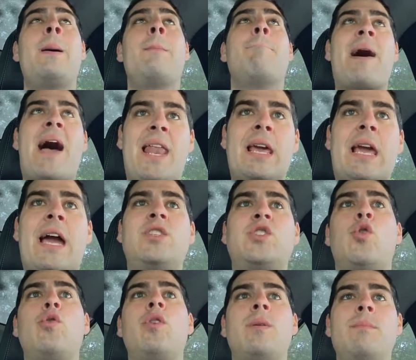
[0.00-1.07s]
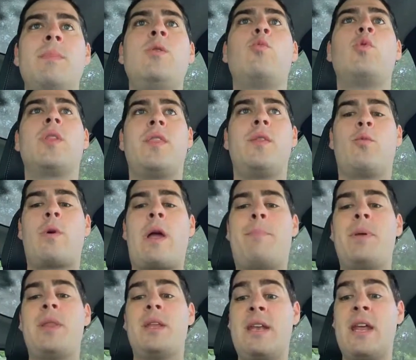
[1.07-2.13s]
Malachi Tony to me with the rep
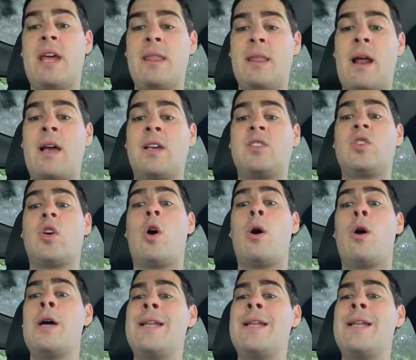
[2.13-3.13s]
of the day that I saw.